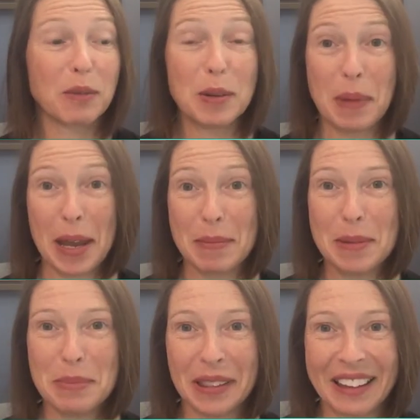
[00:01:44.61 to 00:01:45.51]

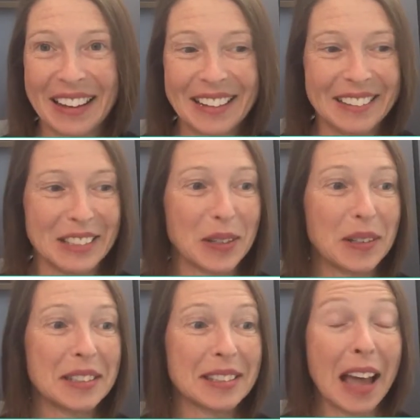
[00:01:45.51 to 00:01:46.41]
repayment plan. So
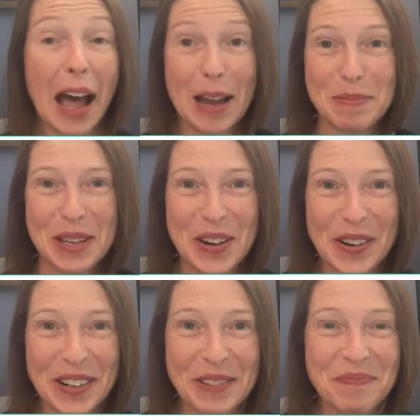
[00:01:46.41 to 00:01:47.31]
it's
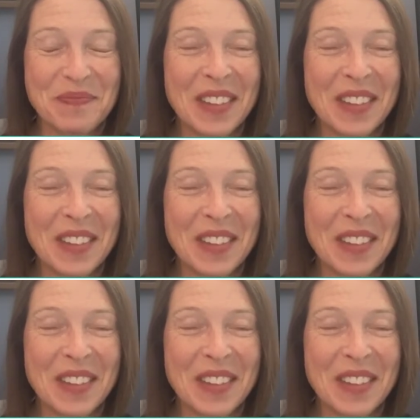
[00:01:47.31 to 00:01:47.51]
IBR.